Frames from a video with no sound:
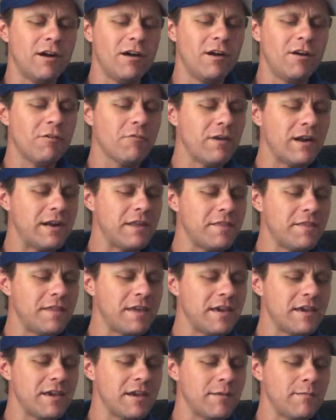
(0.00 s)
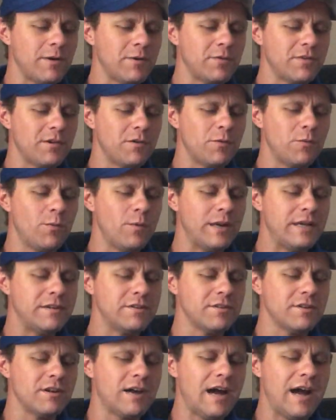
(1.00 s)
already thinking about their
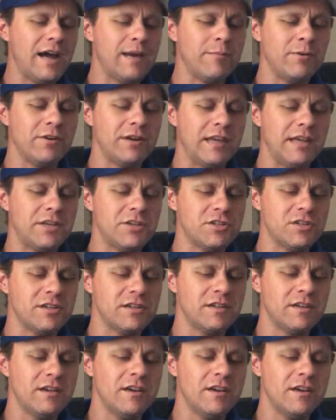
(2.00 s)
winter hibernation.